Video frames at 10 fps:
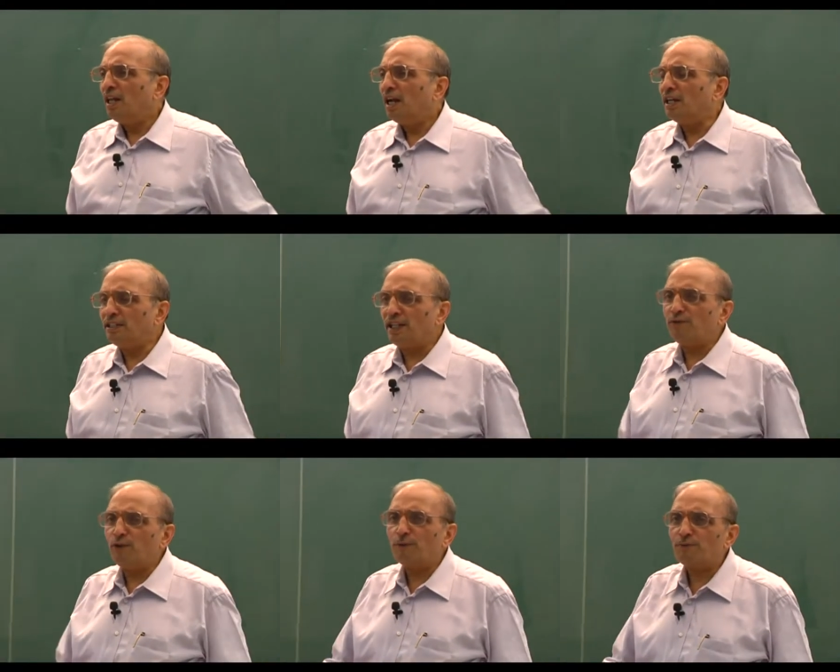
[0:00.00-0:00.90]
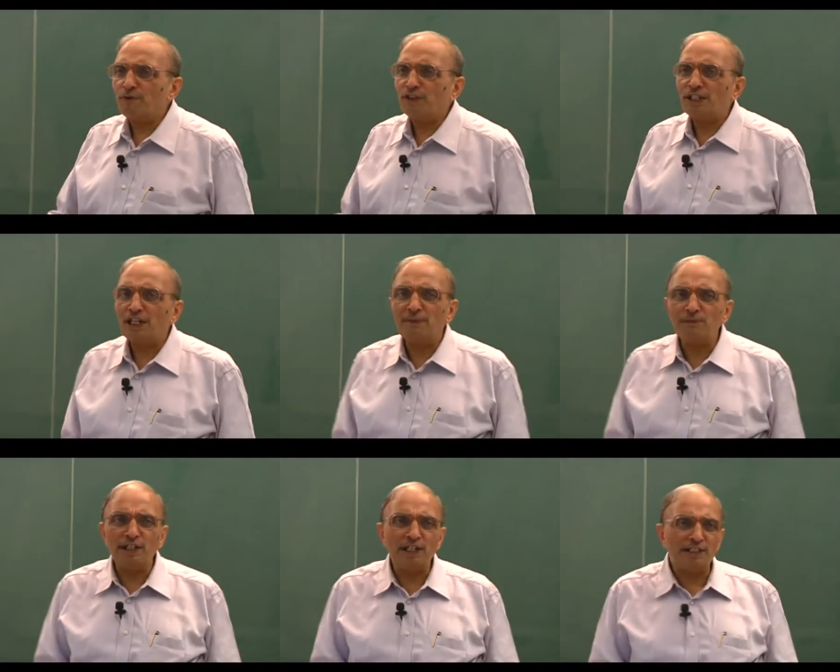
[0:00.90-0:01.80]
and therefore, professional
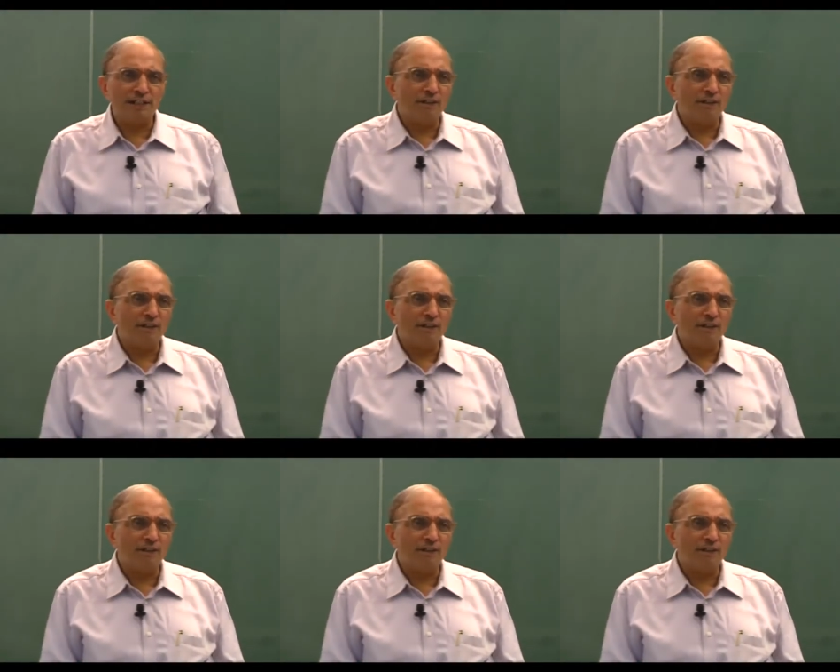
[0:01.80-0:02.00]
communication